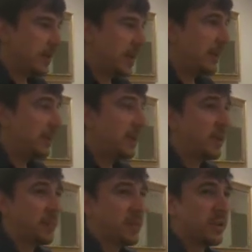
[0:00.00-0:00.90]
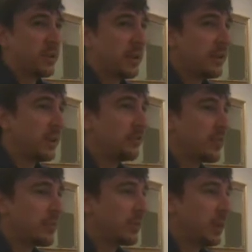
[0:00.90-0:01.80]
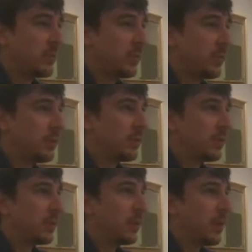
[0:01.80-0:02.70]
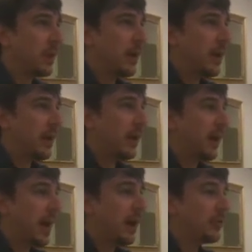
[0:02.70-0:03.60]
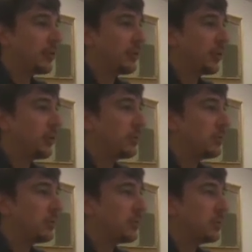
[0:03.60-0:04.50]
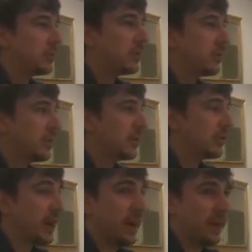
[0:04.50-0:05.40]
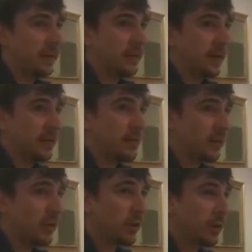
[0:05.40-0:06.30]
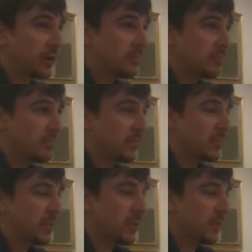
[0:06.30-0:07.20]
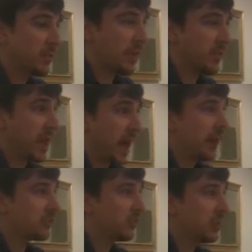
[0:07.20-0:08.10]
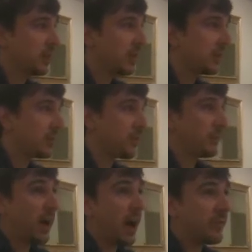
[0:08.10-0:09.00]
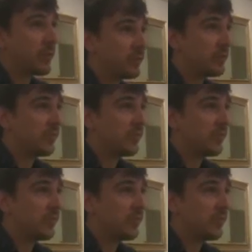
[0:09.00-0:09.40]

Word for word: Enki comes in and he teaches people uh, how to grow grain and store it so that they actually can survive through